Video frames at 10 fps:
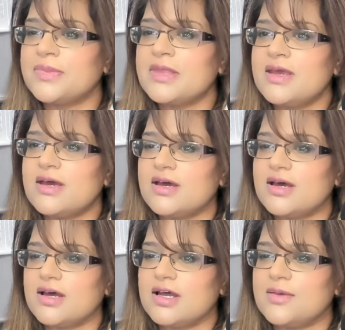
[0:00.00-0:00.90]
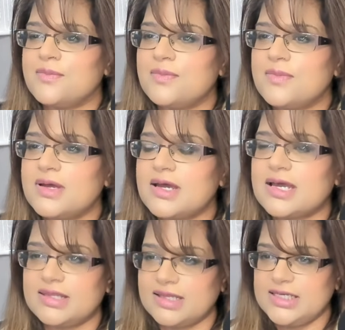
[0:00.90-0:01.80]
And then,
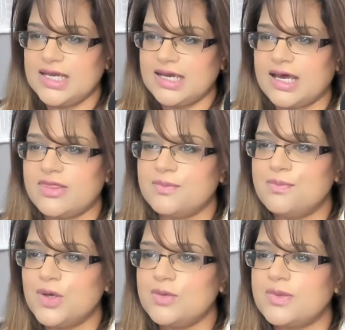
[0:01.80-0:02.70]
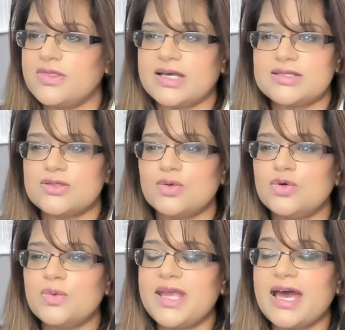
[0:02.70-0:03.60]
yeah, at the moment, that's all we
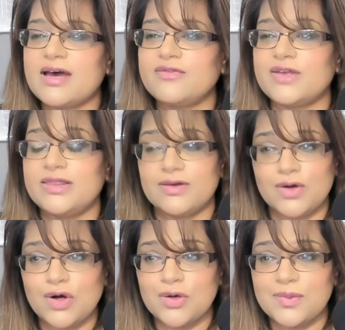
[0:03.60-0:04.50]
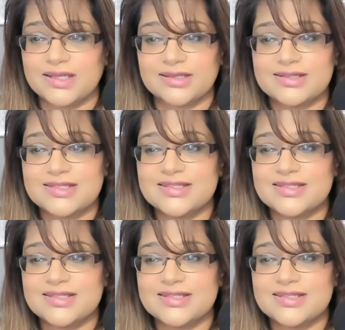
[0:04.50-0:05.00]
have in the comments.